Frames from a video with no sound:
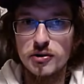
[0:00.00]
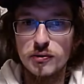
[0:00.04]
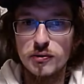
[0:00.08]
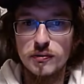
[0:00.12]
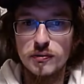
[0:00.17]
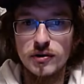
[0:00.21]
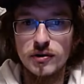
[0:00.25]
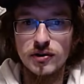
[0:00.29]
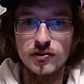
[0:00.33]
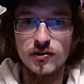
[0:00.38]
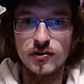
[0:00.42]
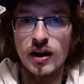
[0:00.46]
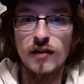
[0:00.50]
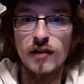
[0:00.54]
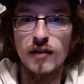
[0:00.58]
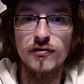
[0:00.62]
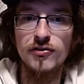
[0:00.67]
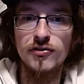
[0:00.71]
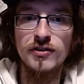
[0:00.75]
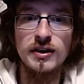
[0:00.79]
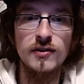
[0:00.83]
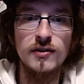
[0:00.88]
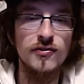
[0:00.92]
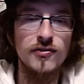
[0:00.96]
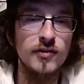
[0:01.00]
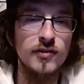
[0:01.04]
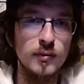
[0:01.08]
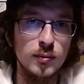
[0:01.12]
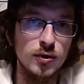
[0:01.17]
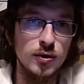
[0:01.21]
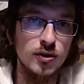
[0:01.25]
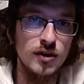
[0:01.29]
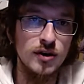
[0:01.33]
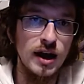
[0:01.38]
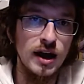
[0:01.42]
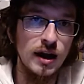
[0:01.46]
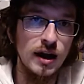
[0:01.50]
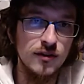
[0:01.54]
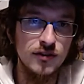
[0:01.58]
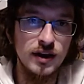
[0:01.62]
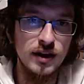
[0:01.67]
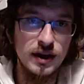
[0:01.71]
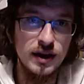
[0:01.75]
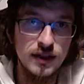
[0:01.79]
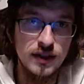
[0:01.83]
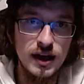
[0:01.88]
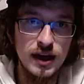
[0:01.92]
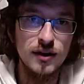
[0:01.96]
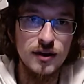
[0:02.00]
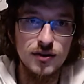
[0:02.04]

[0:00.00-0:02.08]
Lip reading: because I've seen similar decks like that